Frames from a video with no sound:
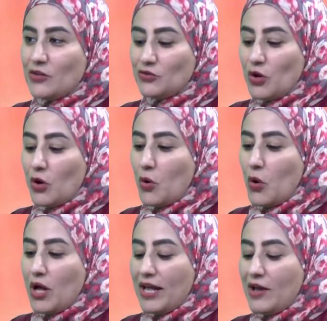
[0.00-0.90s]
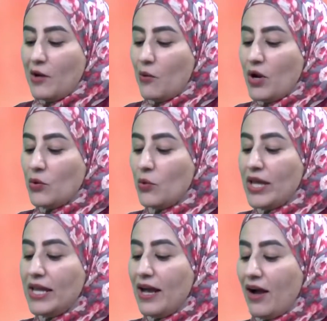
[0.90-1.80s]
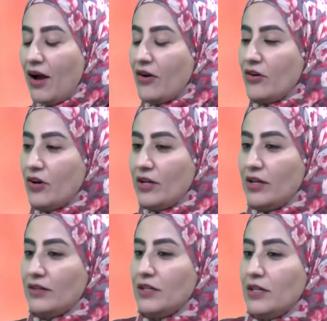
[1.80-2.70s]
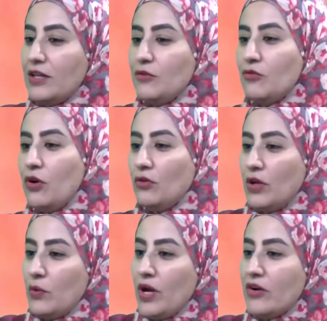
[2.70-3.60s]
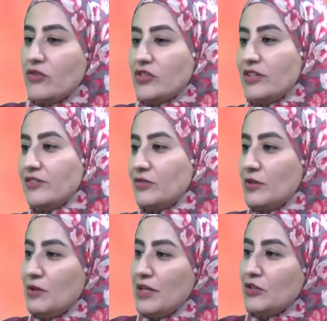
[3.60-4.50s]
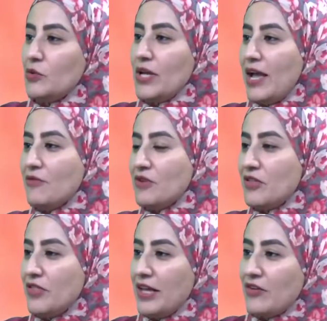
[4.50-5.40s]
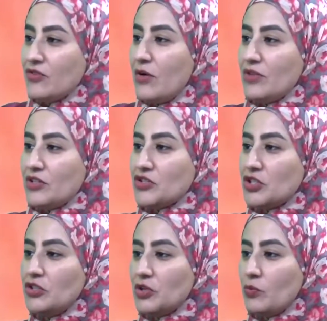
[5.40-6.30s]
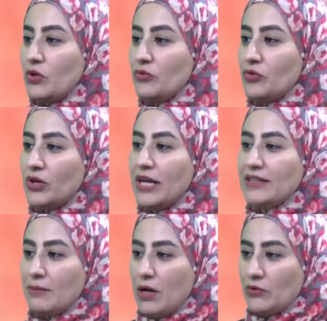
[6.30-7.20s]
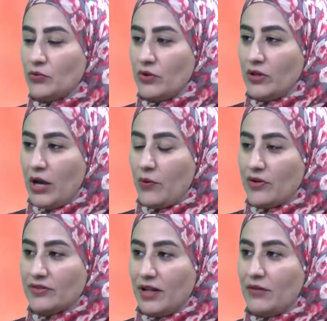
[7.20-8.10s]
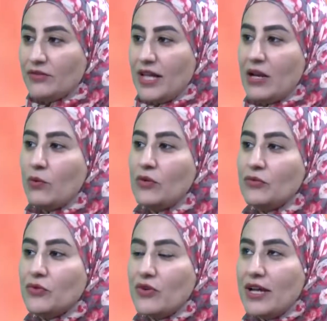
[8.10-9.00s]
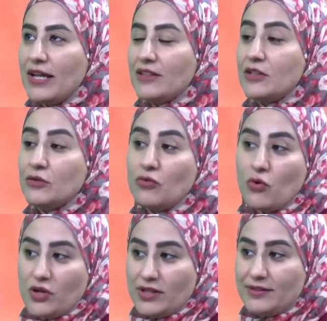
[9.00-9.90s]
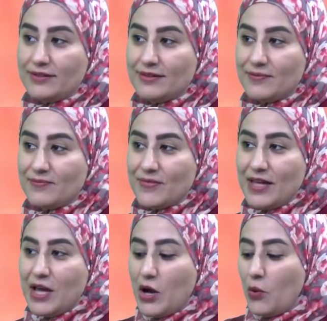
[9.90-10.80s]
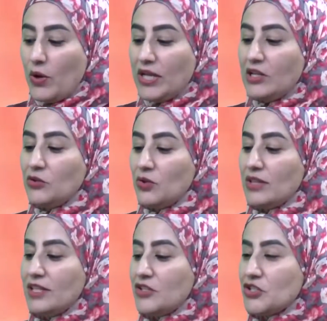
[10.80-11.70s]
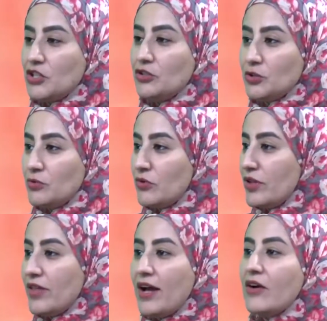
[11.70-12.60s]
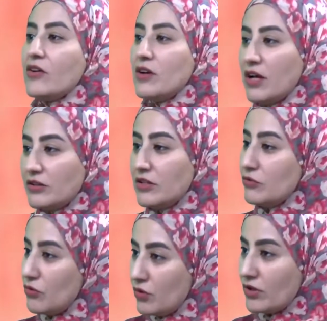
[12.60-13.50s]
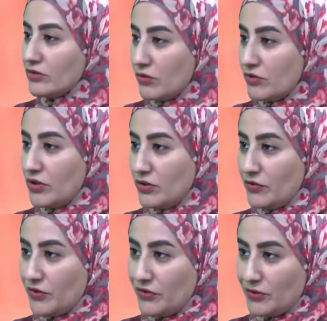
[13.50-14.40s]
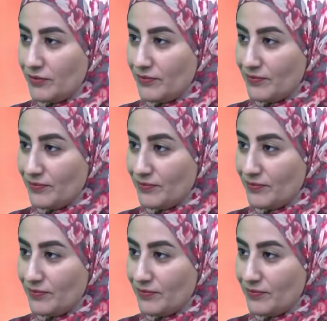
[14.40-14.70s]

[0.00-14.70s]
So, when we are evolving, we are just doing everything around the children, we forget about ourselves and we forget the focus we need to let the children know that they are not the focus of the universe.